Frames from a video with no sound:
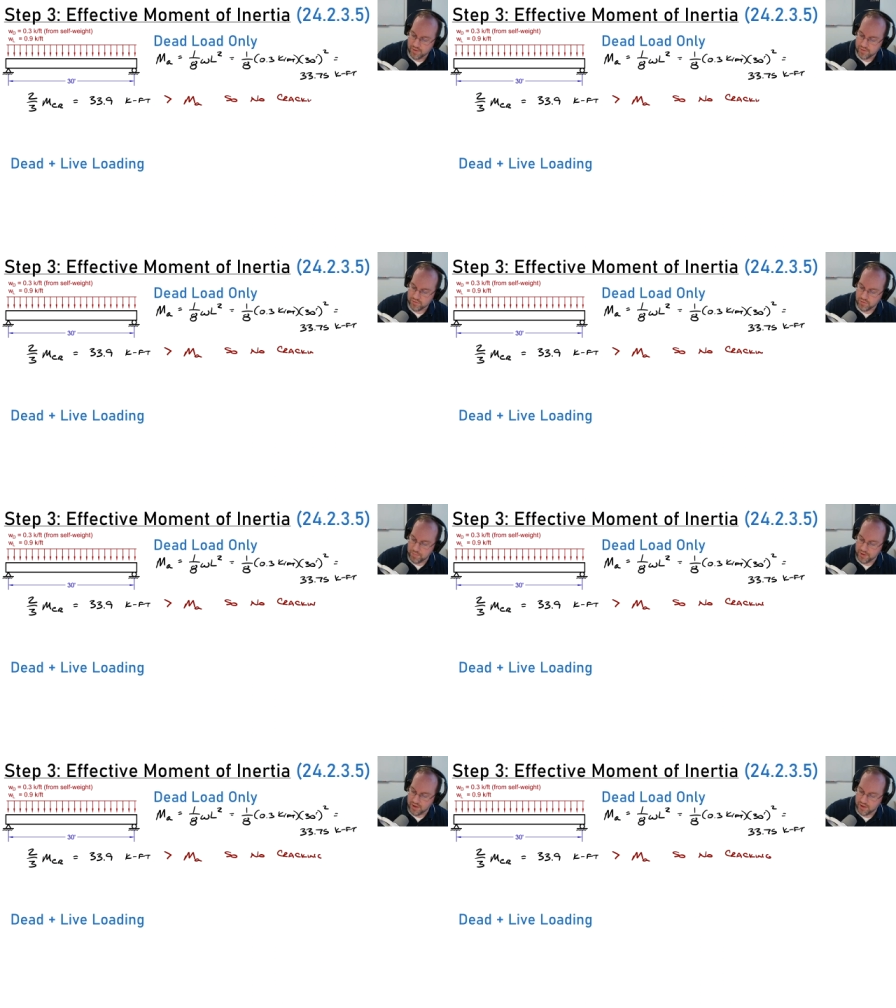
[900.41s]
So
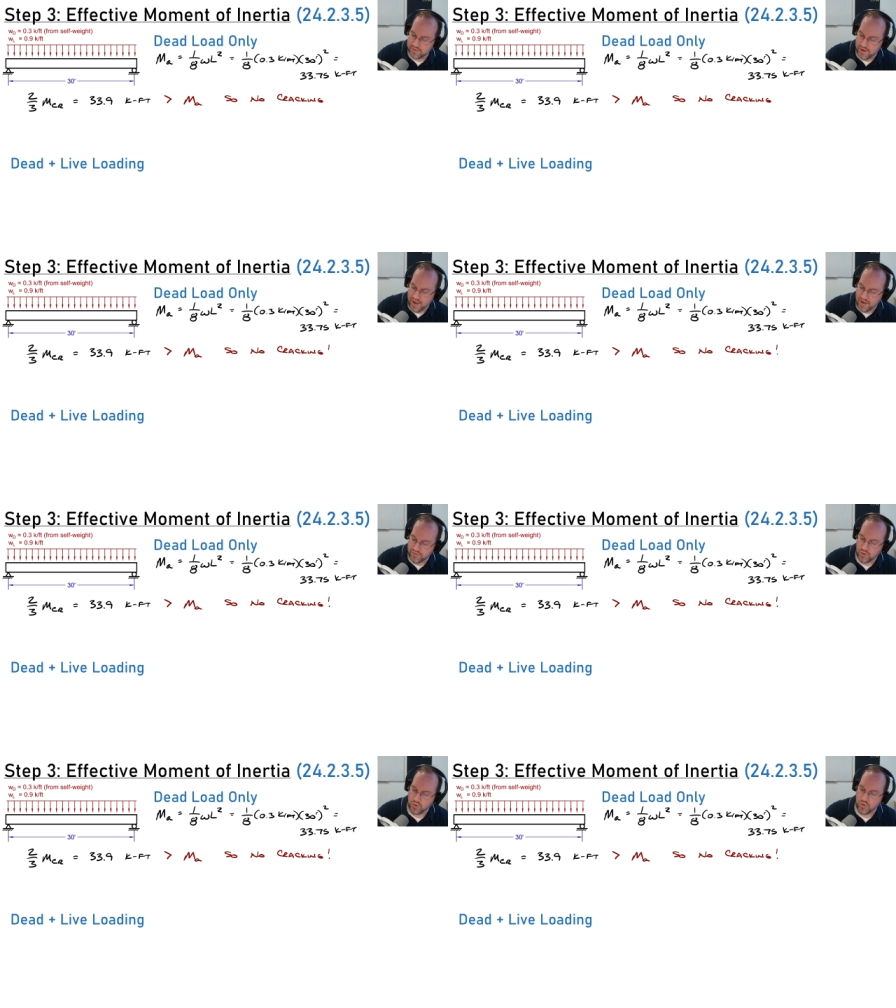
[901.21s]
because I have
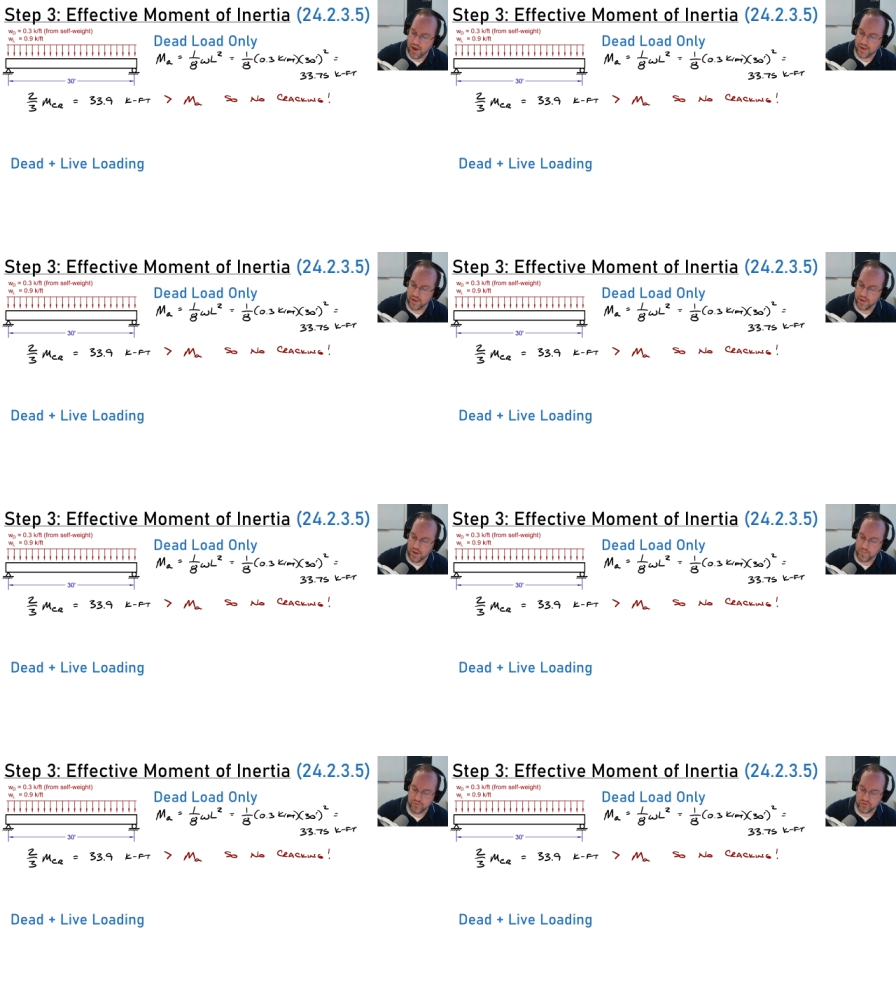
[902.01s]
no cracking, I'm just